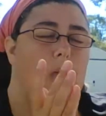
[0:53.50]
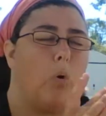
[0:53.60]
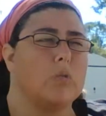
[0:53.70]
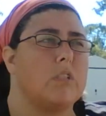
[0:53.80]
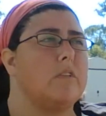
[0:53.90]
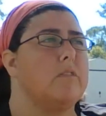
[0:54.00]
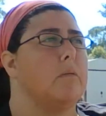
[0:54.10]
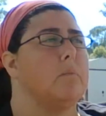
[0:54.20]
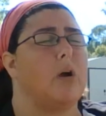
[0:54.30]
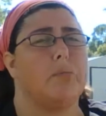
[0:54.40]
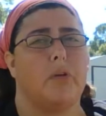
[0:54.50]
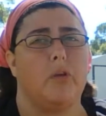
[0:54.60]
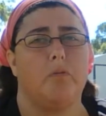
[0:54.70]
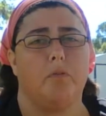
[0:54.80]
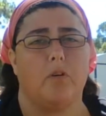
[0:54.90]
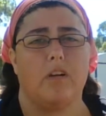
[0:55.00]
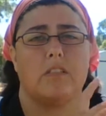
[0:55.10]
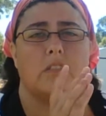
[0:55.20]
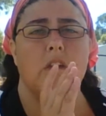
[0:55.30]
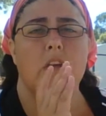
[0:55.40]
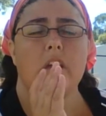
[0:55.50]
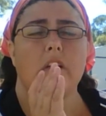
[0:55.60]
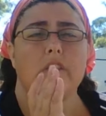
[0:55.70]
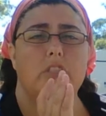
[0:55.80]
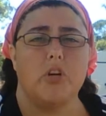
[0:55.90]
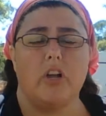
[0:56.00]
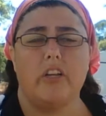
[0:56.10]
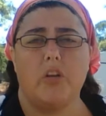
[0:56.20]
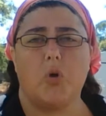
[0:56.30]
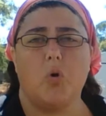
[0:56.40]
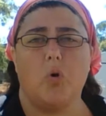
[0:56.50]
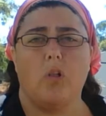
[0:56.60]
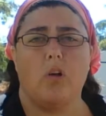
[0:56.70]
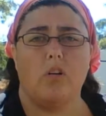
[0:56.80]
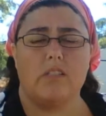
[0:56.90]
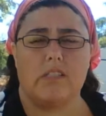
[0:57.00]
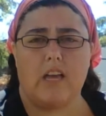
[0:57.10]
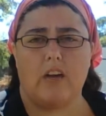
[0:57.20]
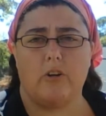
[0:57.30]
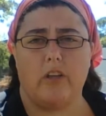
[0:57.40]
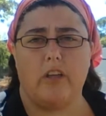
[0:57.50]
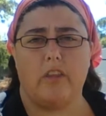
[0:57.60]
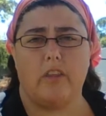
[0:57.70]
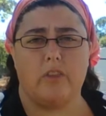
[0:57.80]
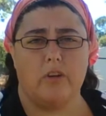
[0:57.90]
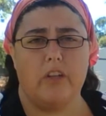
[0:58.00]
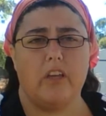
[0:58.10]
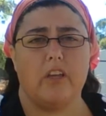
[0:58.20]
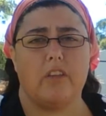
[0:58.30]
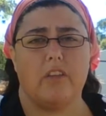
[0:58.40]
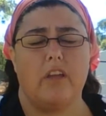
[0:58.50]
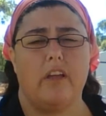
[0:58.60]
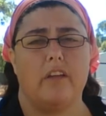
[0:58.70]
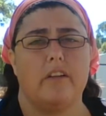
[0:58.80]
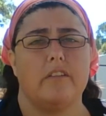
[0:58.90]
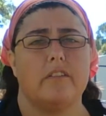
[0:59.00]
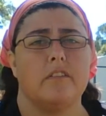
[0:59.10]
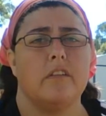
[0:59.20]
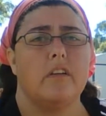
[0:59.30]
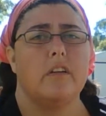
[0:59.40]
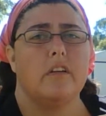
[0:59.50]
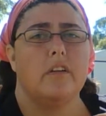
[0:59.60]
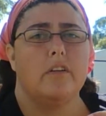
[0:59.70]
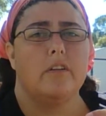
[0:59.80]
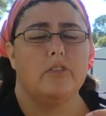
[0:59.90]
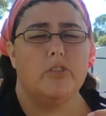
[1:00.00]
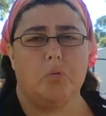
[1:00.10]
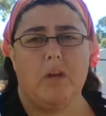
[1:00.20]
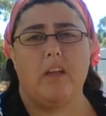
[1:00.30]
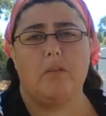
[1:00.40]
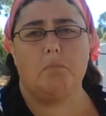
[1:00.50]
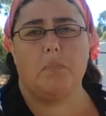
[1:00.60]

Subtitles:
hosted a barbecue for us. Johnny and Nicole on Saturday the 30th and Joanne and